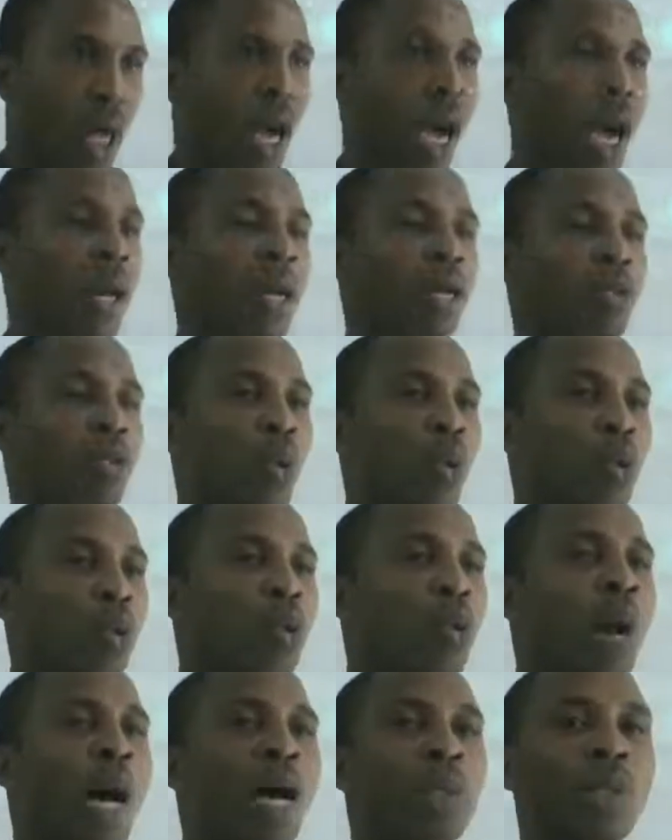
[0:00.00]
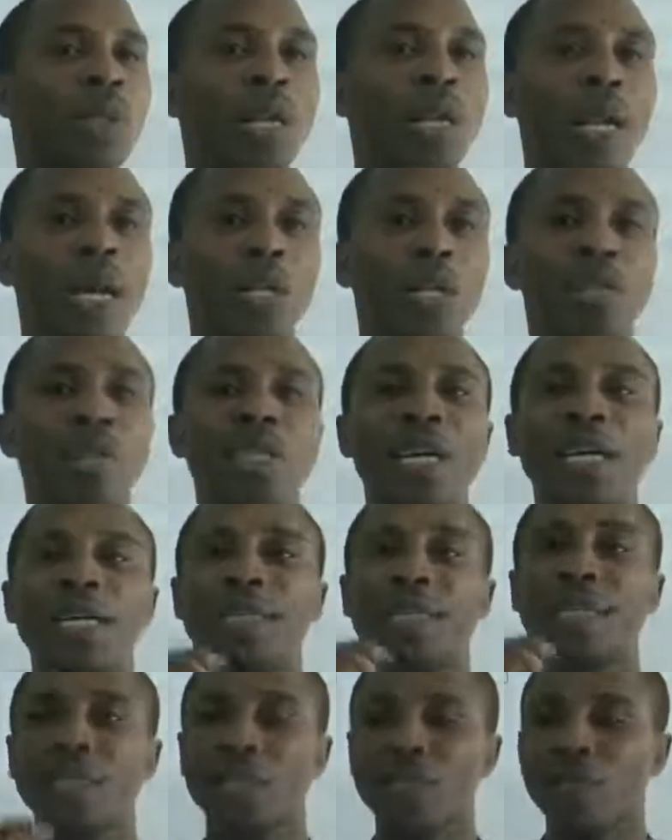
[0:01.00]
And I told you how you can actually
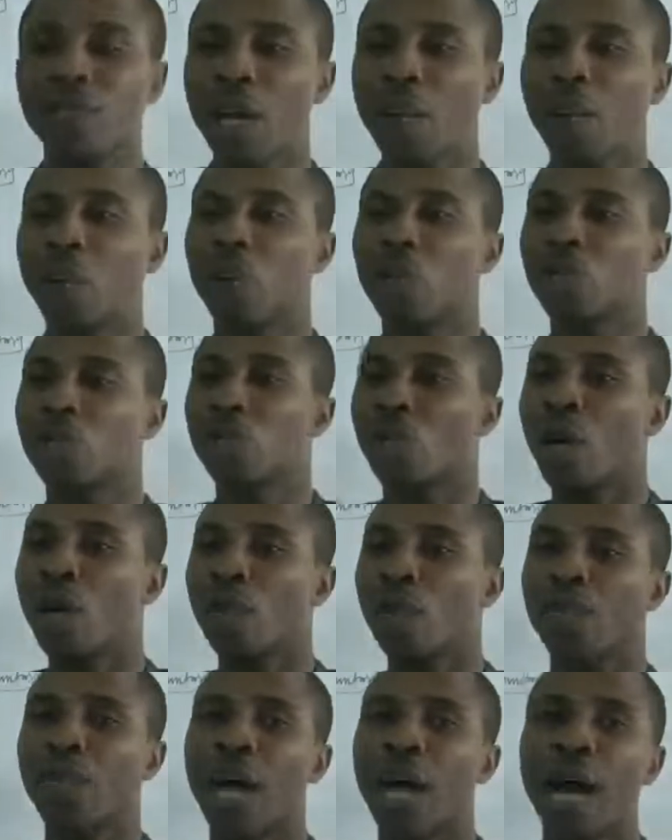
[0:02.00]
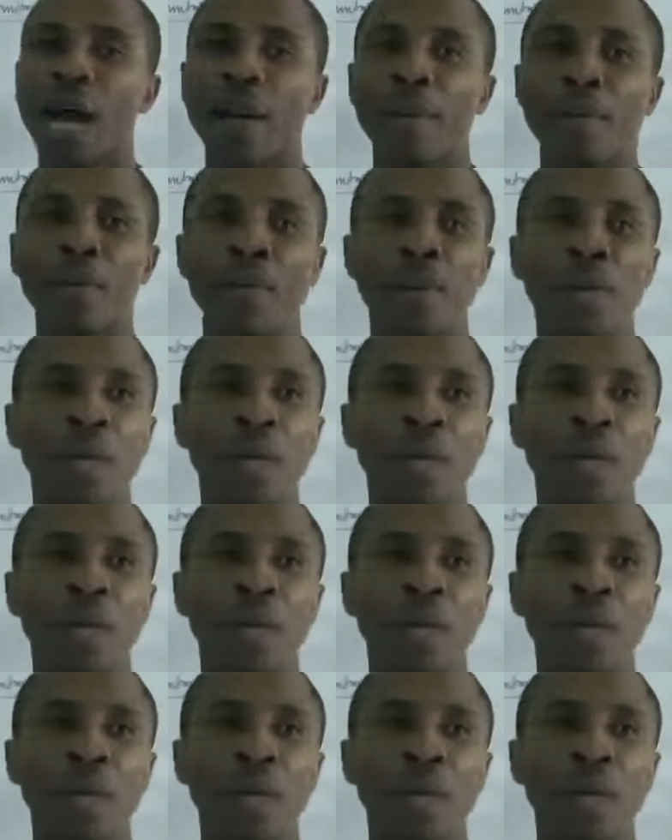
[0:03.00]
identify, because sometime